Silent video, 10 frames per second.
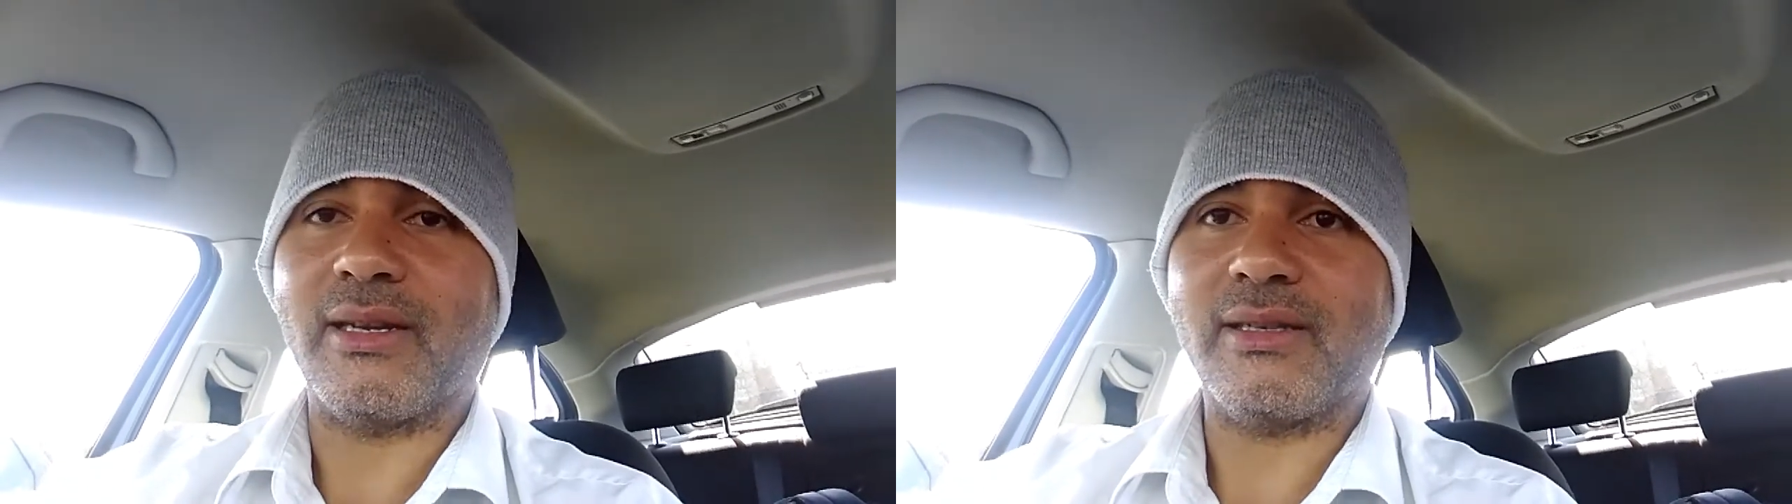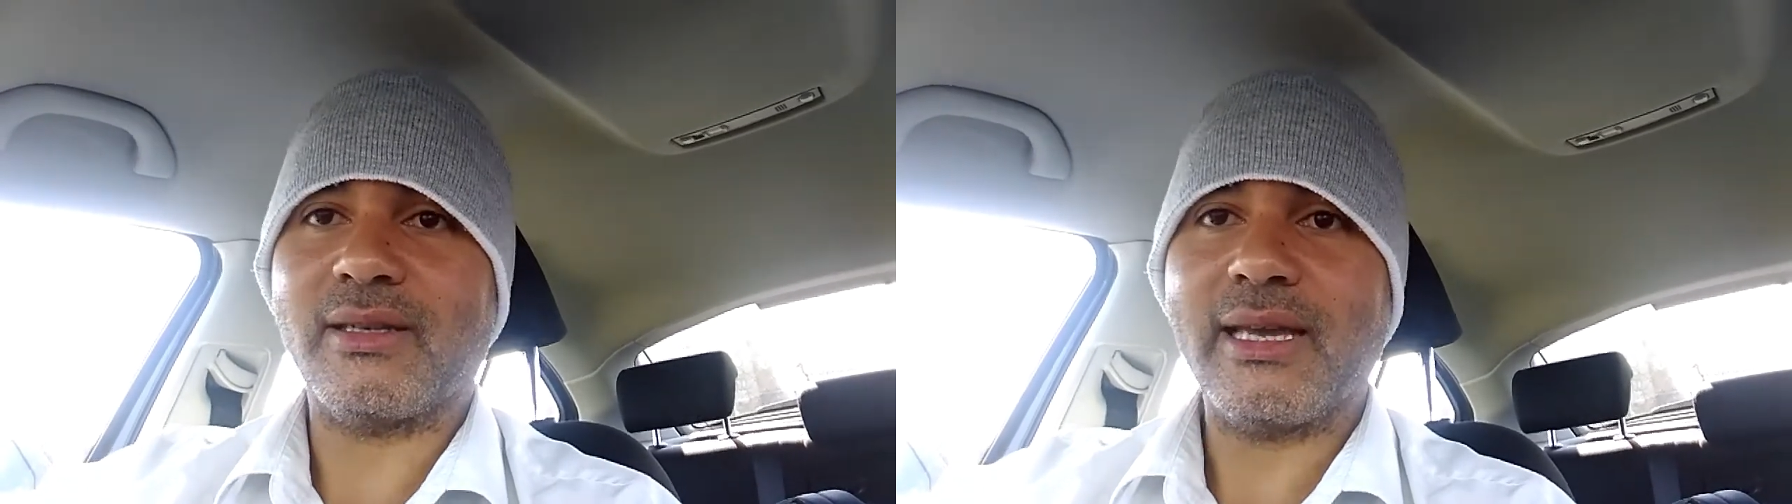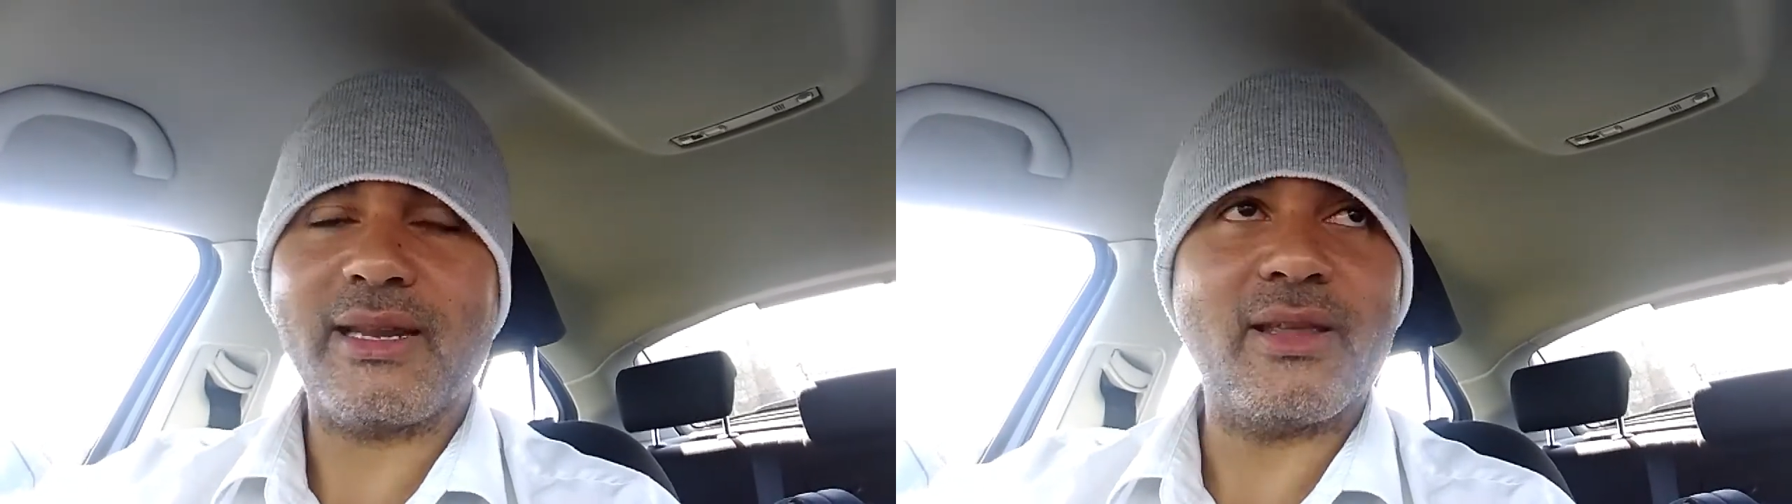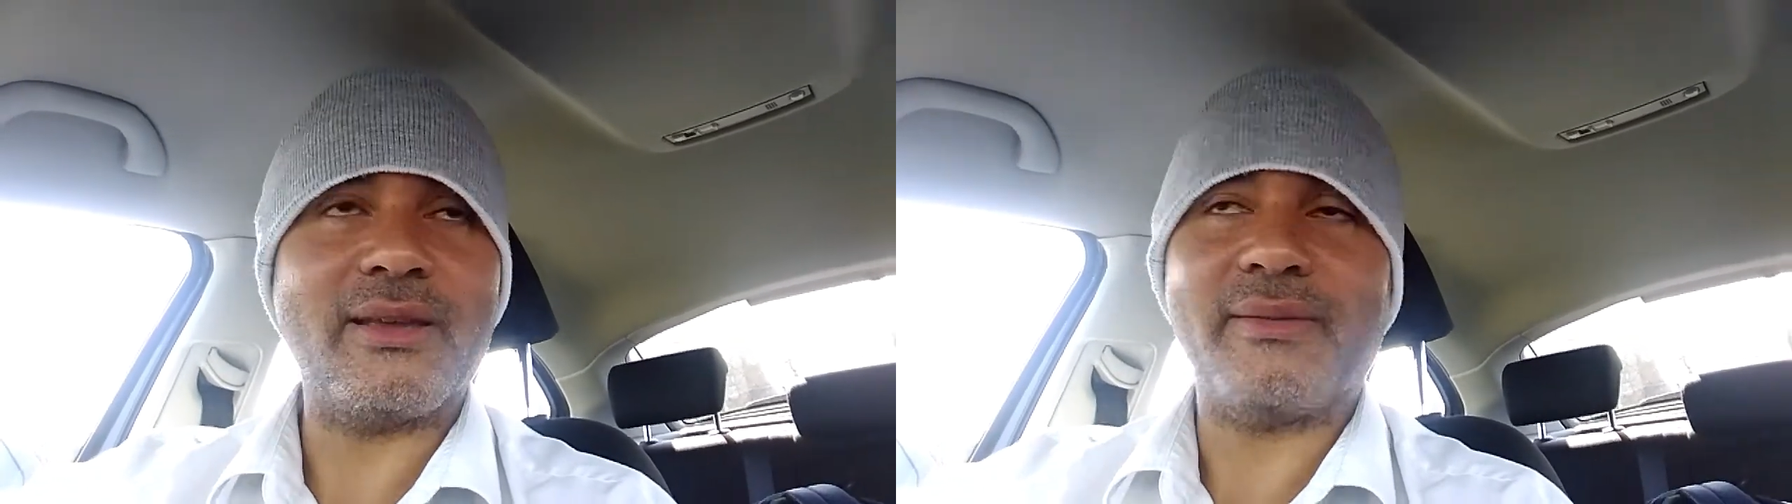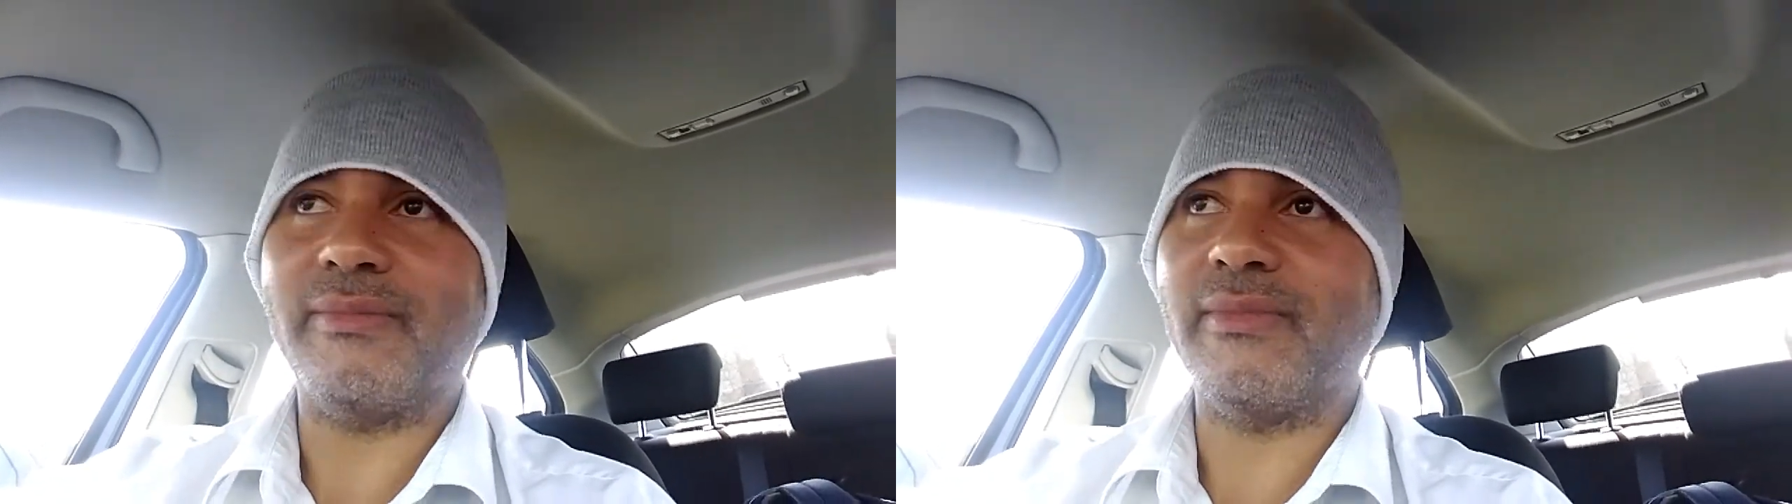It's kind of
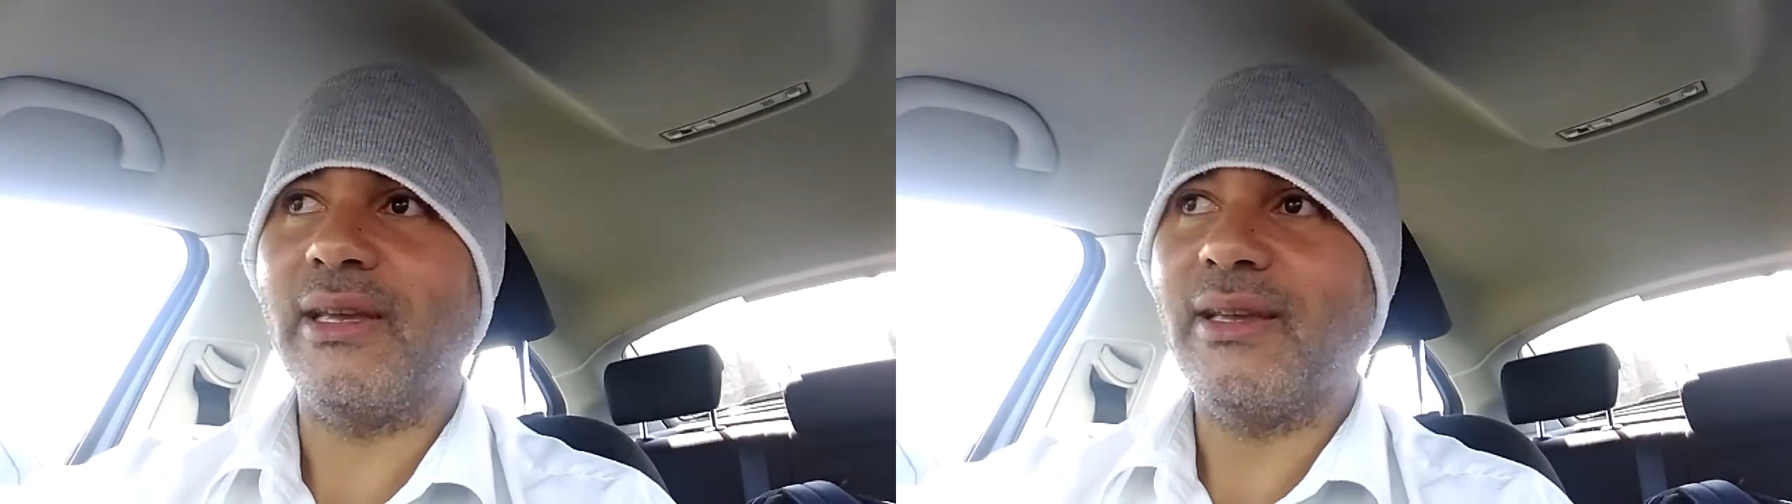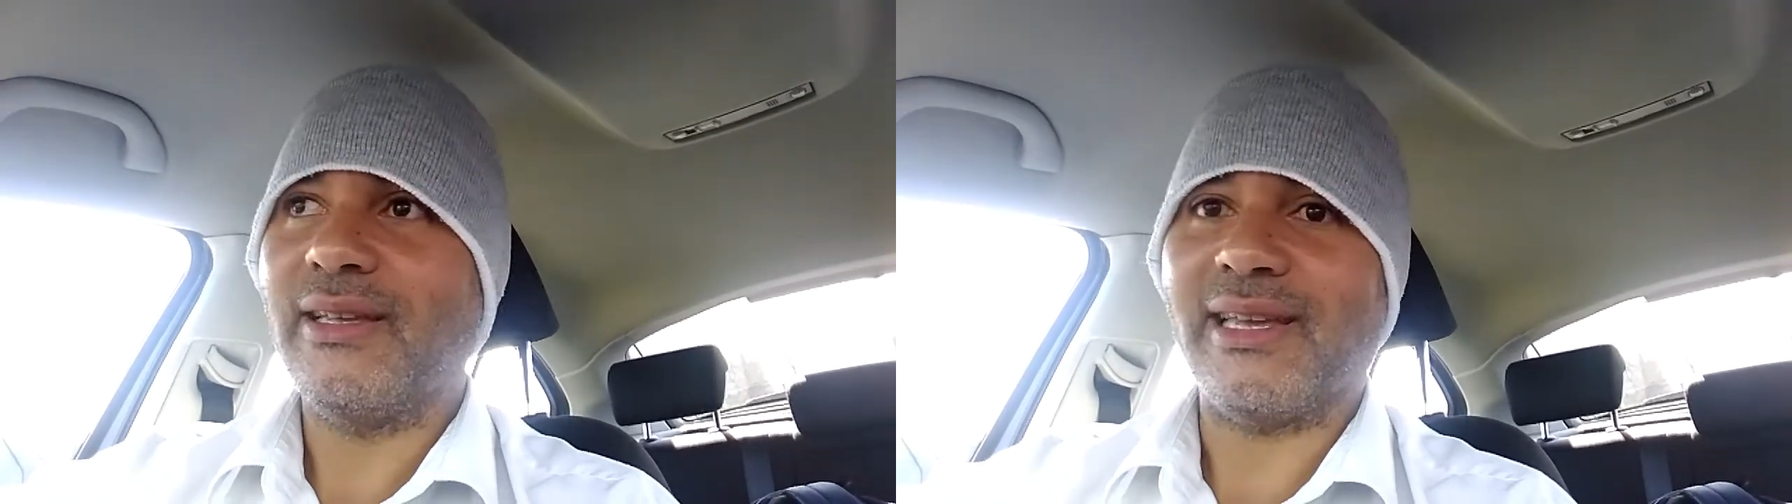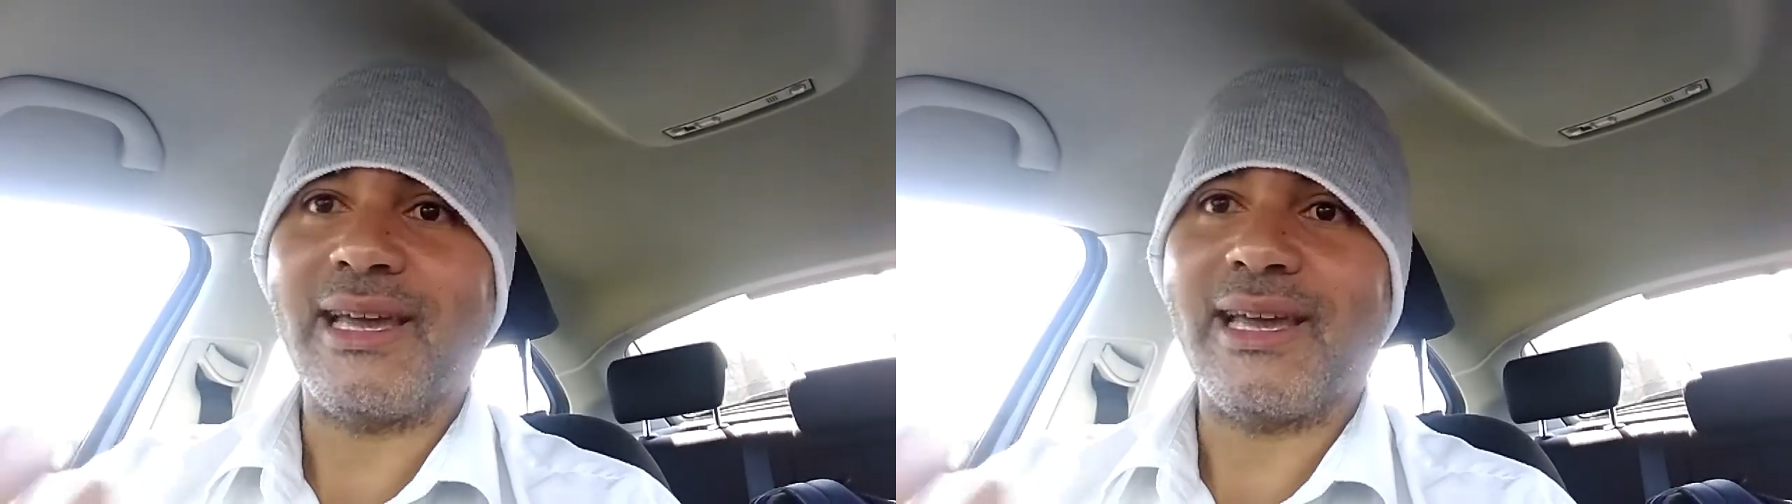like you